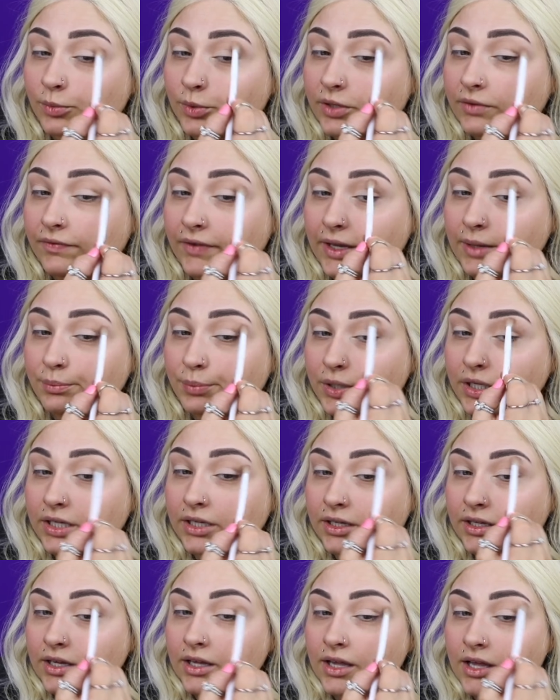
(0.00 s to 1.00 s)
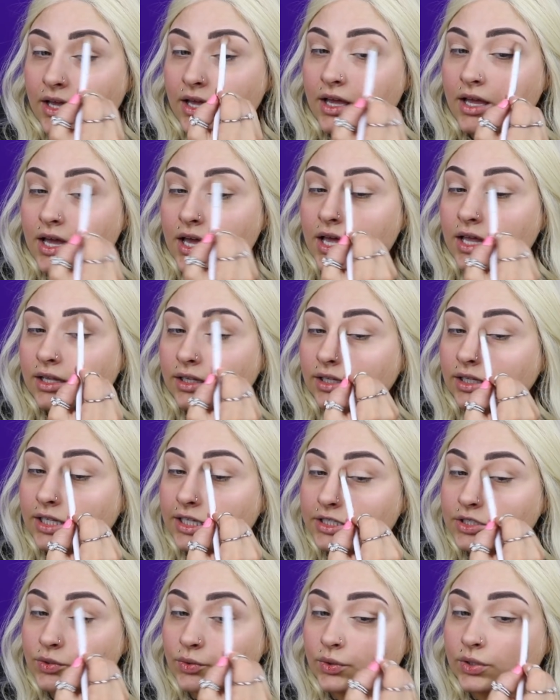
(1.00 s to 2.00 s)
revamping
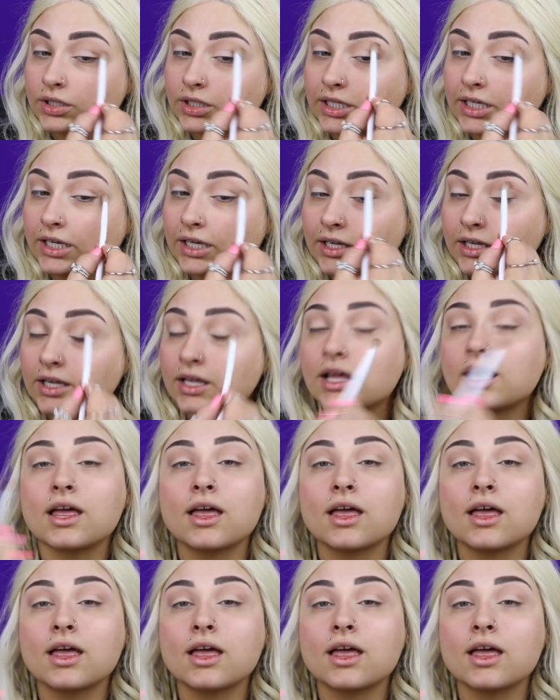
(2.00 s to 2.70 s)
literally